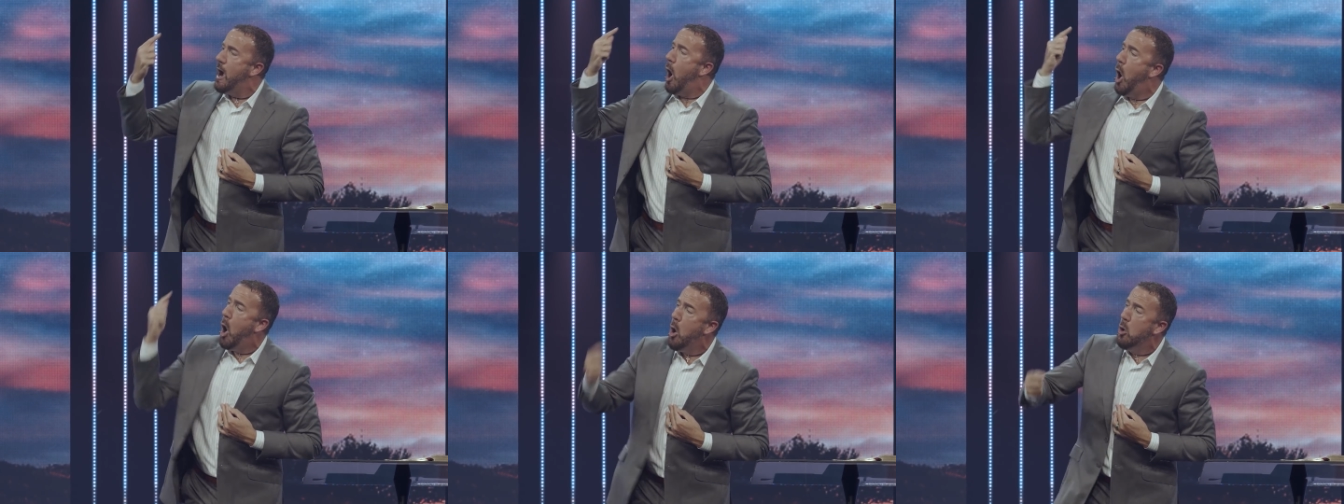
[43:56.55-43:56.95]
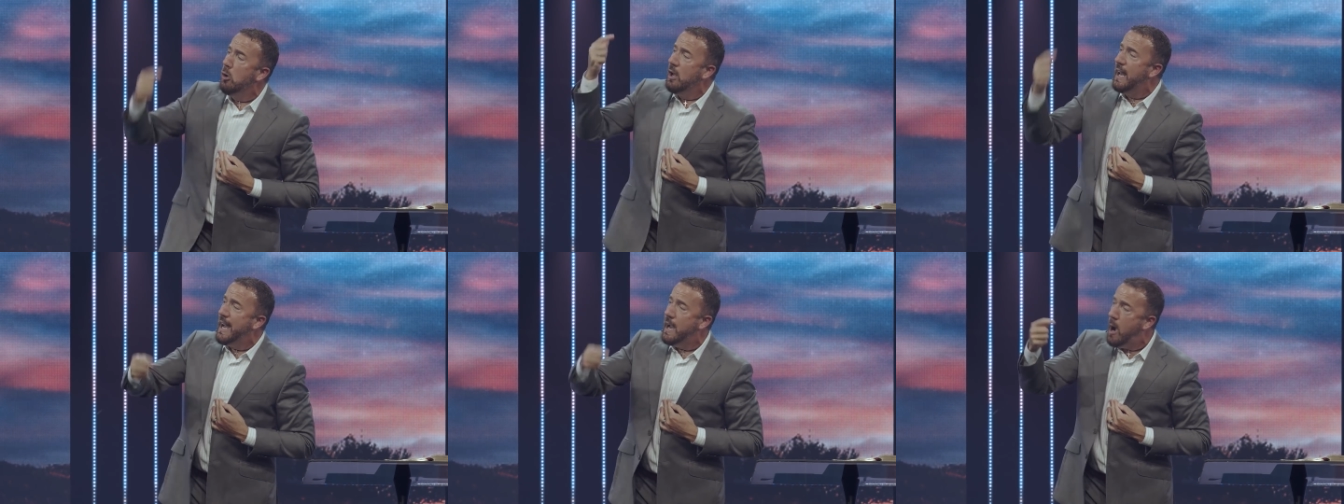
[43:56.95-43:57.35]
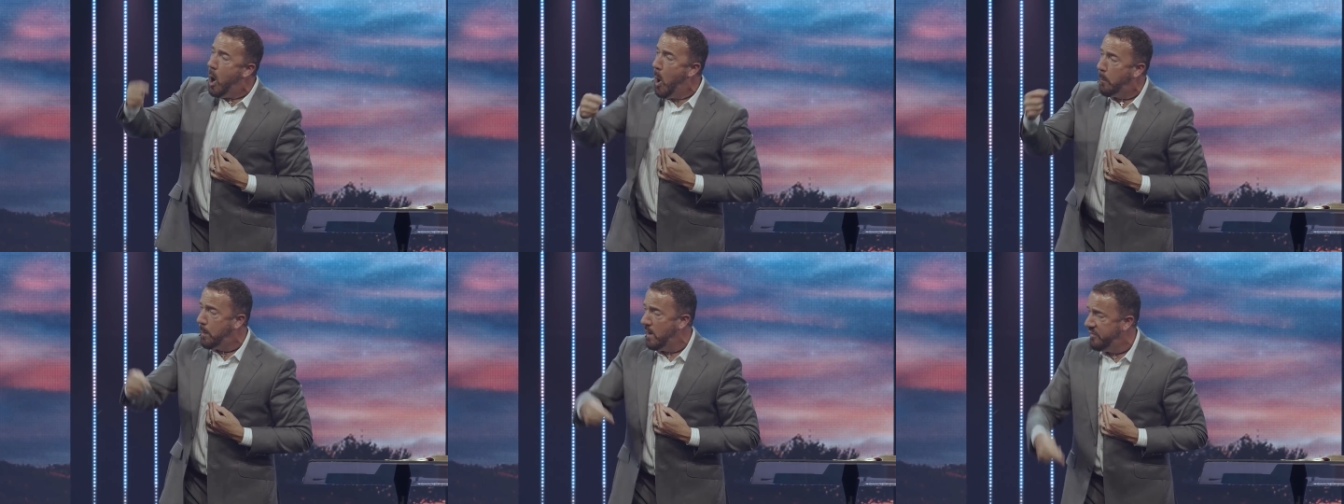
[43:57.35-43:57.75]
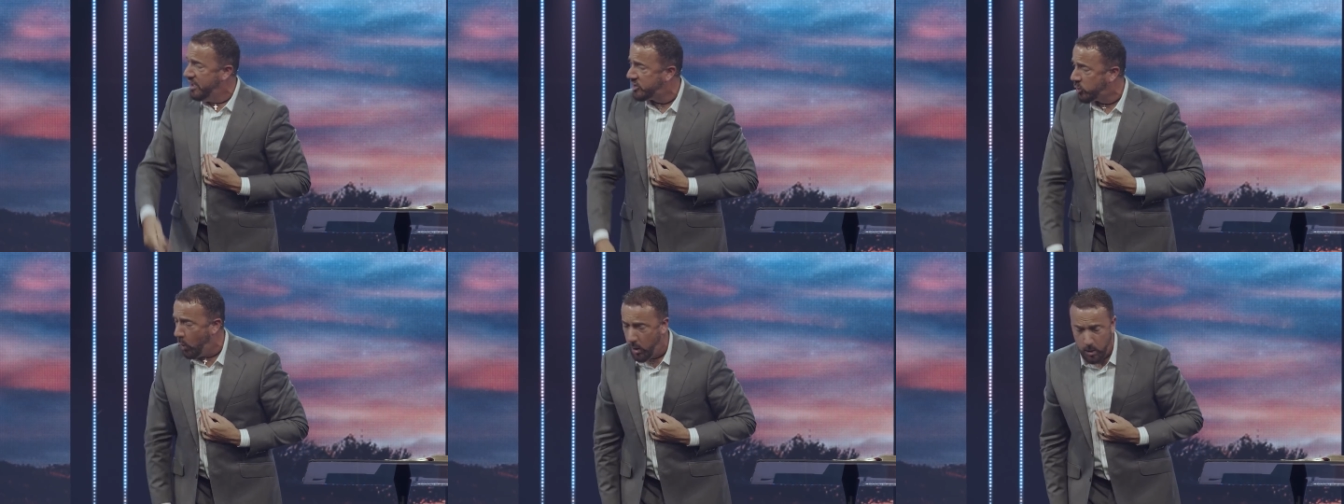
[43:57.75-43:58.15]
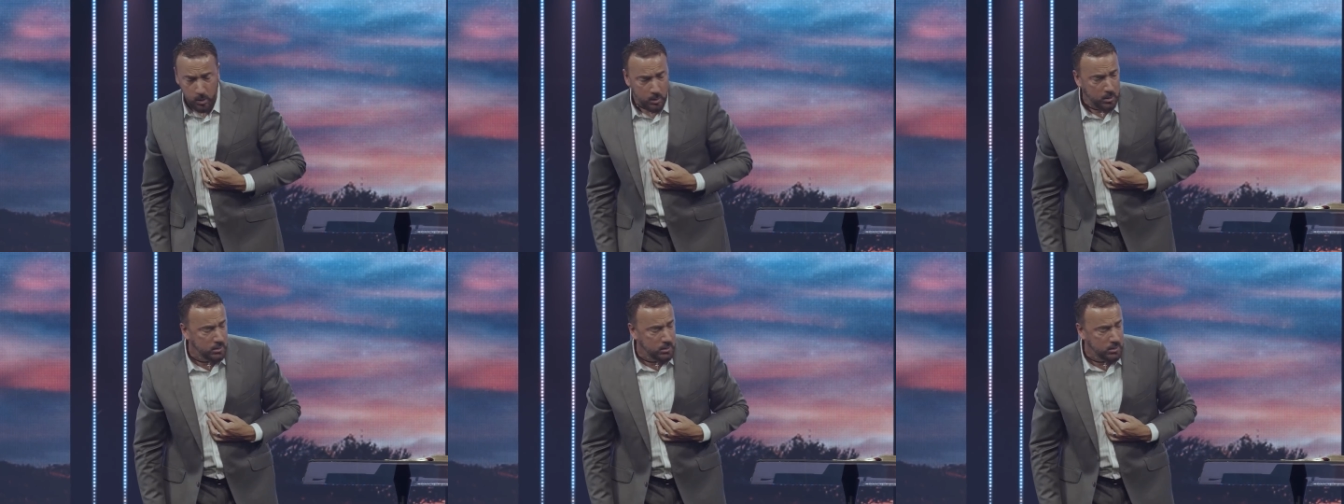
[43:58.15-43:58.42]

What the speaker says: only hope of this world.